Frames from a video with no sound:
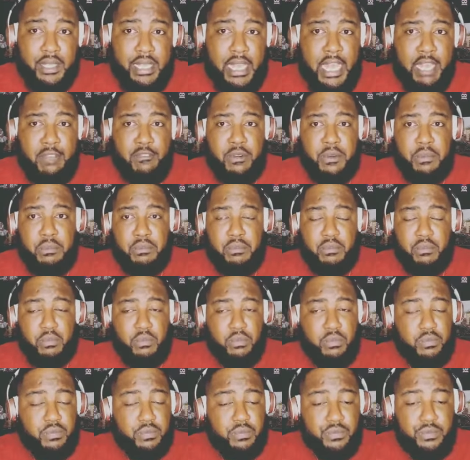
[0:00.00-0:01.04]
They even
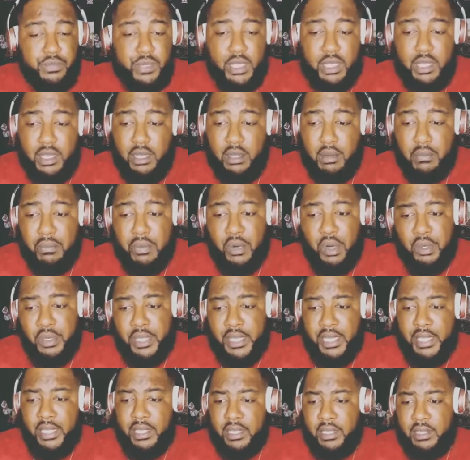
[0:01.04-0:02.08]

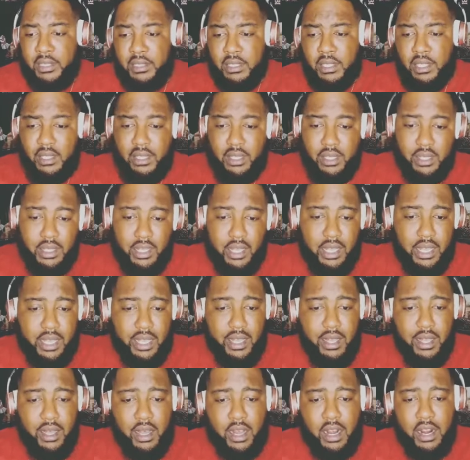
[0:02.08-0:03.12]
broke in
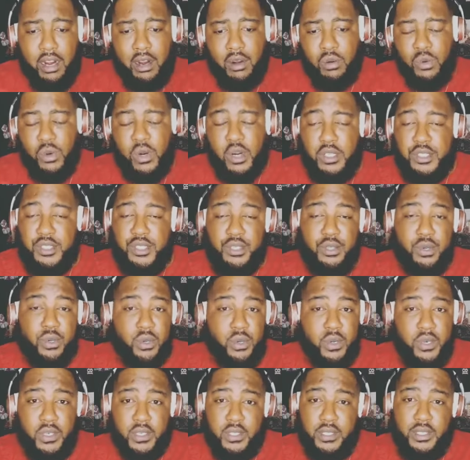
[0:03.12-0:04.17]
hardware
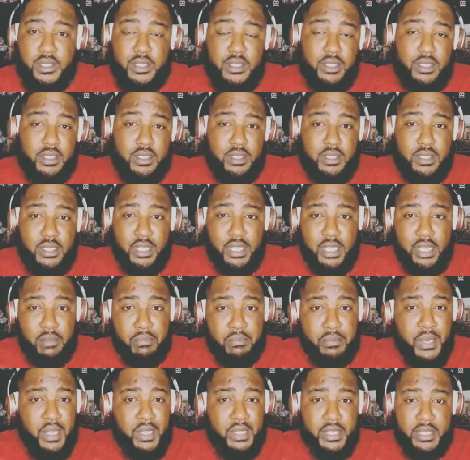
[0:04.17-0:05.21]
stores to
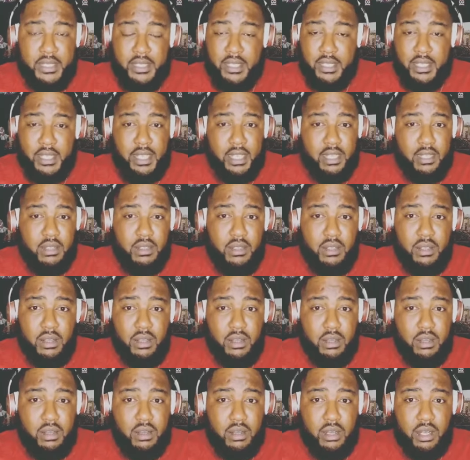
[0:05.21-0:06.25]
get bullets and get
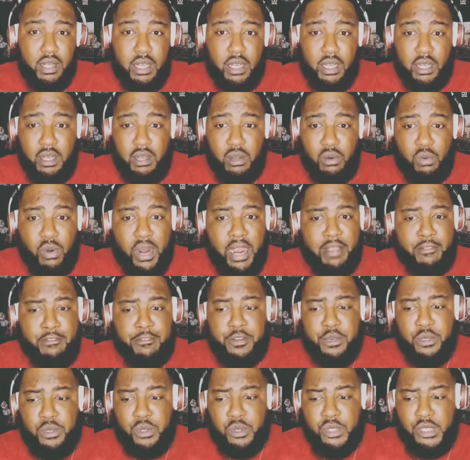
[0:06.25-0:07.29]

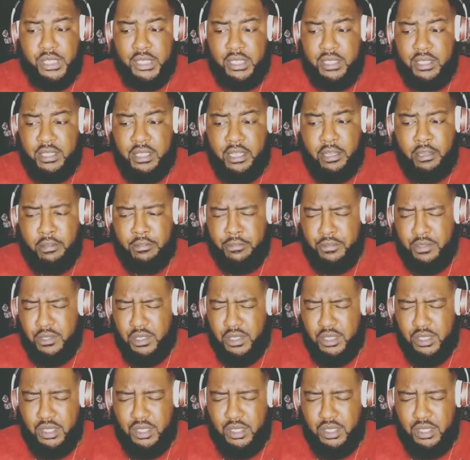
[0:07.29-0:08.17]
rifles and stuff.